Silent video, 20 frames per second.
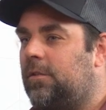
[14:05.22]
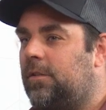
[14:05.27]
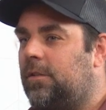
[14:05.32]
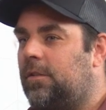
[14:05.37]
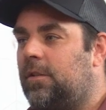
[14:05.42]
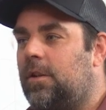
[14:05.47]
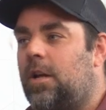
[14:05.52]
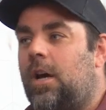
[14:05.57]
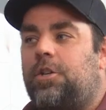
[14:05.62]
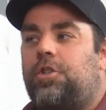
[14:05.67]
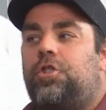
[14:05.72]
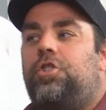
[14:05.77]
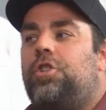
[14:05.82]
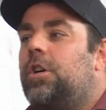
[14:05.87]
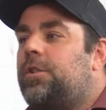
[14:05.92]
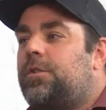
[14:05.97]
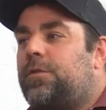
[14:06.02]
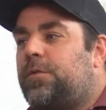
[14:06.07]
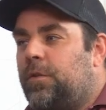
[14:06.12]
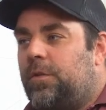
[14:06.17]
not
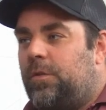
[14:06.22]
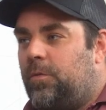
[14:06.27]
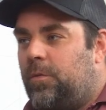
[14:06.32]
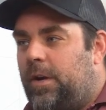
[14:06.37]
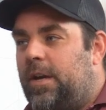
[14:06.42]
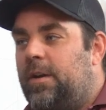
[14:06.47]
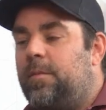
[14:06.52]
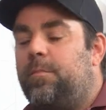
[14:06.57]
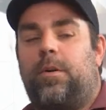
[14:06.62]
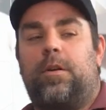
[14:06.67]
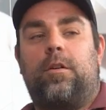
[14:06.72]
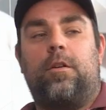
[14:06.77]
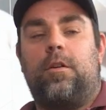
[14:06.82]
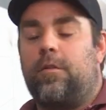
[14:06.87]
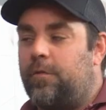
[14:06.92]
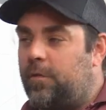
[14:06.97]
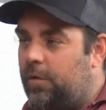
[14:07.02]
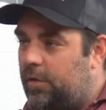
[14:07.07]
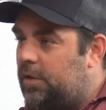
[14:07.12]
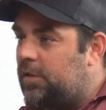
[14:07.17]
just for the rate, but
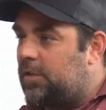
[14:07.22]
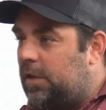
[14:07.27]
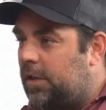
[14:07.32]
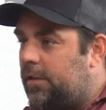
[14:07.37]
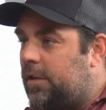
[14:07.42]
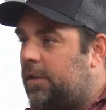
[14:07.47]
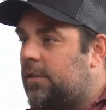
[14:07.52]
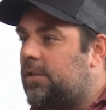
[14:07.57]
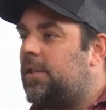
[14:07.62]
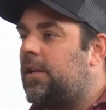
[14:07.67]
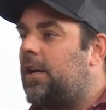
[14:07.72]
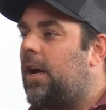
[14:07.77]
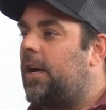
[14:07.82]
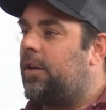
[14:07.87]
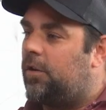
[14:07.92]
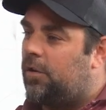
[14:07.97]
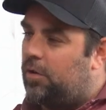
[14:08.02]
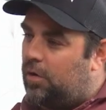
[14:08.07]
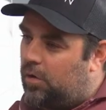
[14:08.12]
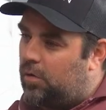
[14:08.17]
for things like this, that I
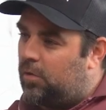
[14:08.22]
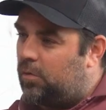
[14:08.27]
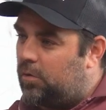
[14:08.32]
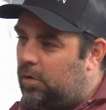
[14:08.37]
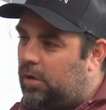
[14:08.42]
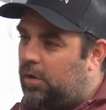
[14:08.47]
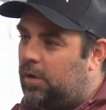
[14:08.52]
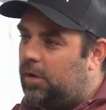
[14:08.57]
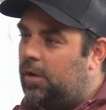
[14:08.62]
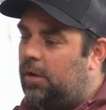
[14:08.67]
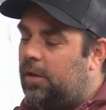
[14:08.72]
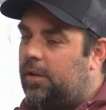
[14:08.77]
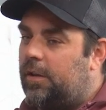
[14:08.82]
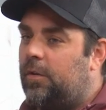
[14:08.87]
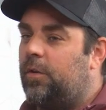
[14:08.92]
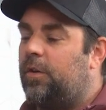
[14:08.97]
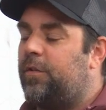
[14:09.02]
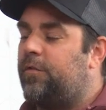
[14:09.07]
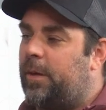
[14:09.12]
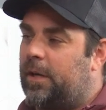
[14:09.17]
know
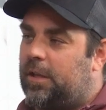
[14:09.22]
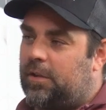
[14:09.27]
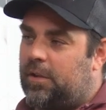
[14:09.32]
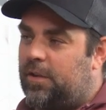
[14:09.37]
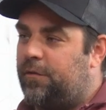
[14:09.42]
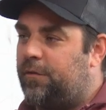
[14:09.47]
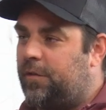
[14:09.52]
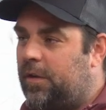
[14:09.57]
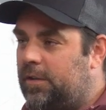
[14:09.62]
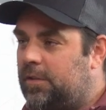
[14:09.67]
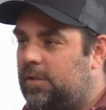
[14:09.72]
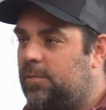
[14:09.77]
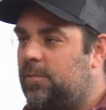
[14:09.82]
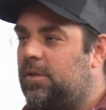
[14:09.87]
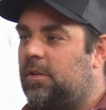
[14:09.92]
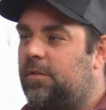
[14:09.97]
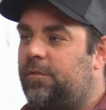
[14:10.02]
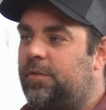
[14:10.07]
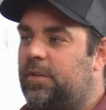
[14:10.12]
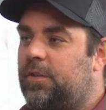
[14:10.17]
that if my client finds
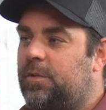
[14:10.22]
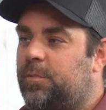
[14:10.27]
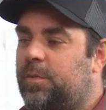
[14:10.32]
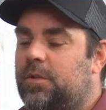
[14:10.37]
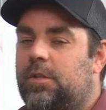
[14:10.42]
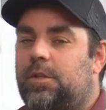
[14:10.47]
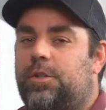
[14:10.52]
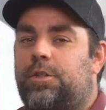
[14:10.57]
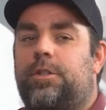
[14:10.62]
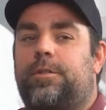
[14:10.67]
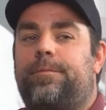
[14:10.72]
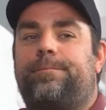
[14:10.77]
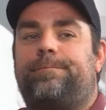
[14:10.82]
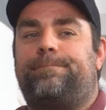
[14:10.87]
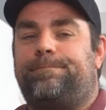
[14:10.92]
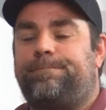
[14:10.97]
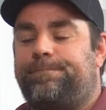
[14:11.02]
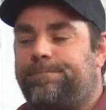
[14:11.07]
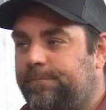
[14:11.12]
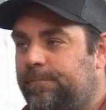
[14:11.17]
himself in this position,
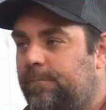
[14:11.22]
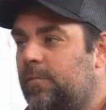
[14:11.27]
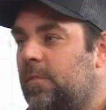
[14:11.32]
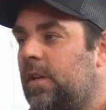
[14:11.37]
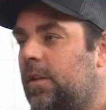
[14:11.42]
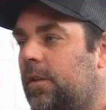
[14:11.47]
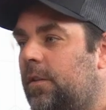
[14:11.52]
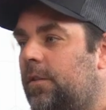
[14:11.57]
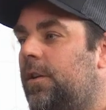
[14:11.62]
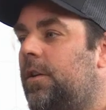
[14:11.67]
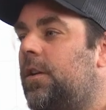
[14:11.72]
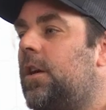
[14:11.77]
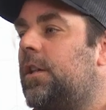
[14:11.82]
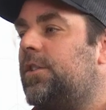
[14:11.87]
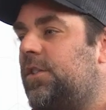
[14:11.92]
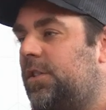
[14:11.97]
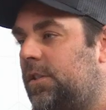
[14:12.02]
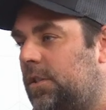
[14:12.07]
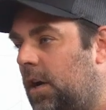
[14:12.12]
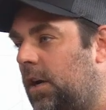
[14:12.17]
they're not
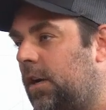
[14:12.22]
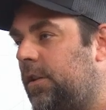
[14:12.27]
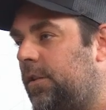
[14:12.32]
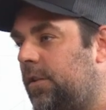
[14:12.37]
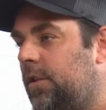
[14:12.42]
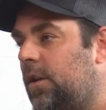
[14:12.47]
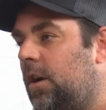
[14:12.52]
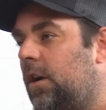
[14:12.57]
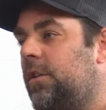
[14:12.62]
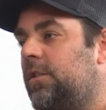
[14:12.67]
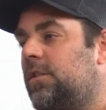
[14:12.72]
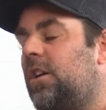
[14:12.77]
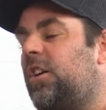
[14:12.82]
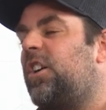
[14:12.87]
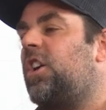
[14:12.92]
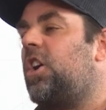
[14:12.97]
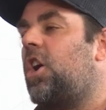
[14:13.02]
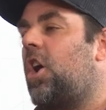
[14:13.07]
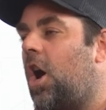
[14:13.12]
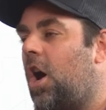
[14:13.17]
stuck. It's not going
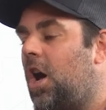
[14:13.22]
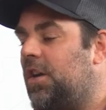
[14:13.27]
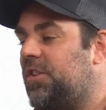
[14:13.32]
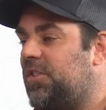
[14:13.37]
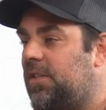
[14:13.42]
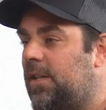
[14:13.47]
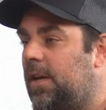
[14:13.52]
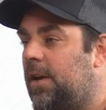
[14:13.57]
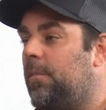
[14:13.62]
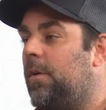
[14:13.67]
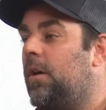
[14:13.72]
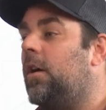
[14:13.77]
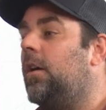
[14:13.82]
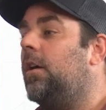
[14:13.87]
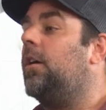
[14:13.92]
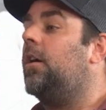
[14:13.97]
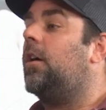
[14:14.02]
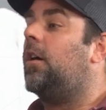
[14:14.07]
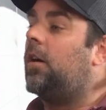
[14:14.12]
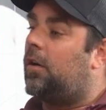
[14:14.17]
to cost them
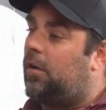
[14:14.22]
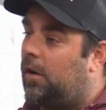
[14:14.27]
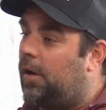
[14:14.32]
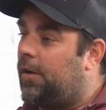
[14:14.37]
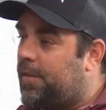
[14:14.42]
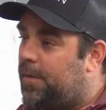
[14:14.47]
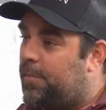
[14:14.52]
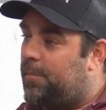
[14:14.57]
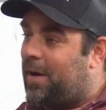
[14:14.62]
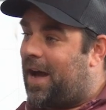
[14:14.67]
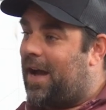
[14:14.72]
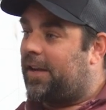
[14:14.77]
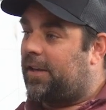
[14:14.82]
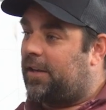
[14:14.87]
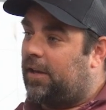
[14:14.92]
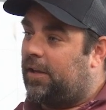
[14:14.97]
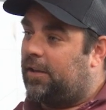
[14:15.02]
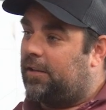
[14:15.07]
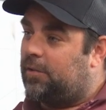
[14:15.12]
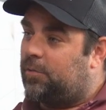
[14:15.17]
on the back
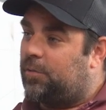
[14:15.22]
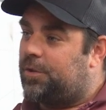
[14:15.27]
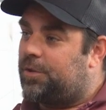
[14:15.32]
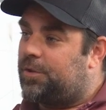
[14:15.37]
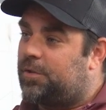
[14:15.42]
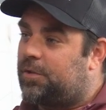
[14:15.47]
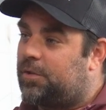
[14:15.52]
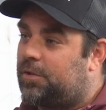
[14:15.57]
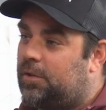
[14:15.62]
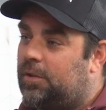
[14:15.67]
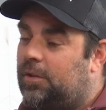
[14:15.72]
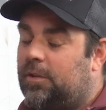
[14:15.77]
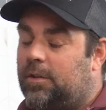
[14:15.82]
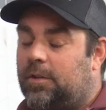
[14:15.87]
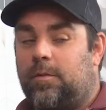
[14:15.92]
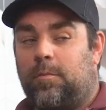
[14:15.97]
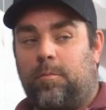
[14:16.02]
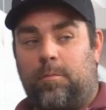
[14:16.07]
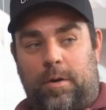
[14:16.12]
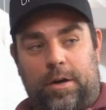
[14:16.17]
end, which,
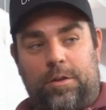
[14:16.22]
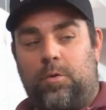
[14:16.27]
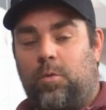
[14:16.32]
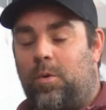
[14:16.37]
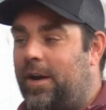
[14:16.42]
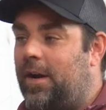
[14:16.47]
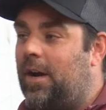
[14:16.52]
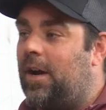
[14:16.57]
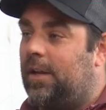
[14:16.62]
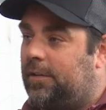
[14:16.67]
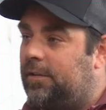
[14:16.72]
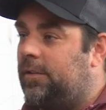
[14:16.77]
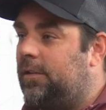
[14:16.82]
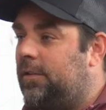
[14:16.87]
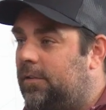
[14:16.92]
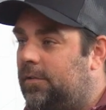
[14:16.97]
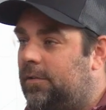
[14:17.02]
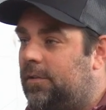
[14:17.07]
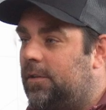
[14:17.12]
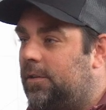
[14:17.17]
by the way,
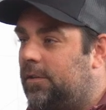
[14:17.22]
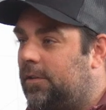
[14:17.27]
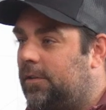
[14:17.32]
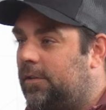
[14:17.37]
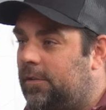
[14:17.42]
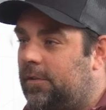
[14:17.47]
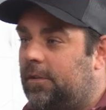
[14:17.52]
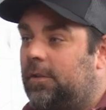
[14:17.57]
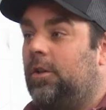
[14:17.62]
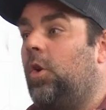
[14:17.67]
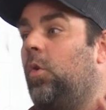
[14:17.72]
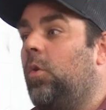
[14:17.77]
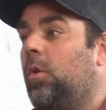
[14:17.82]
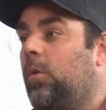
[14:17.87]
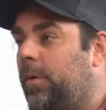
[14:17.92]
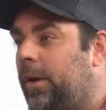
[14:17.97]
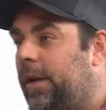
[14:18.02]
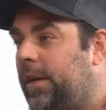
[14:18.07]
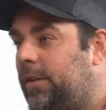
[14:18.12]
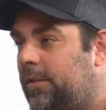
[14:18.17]
undid the lower
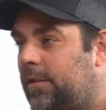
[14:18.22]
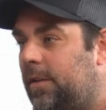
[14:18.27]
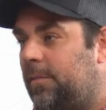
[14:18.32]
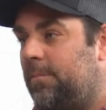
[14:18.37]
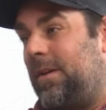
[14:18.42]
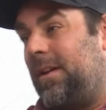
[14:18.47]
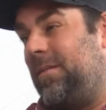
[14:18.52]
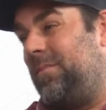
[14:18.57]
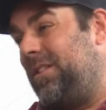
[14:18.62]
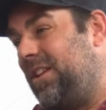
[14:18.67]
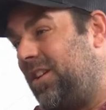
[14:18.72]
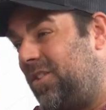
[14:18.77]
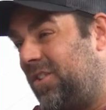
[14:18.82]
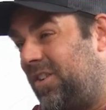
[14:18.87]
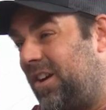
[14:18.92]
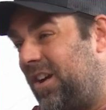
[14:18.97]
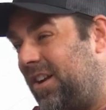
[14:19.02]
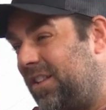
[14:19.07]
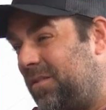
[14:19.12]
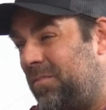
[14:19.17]
rate that maybe they could
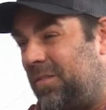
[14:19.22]
have got at the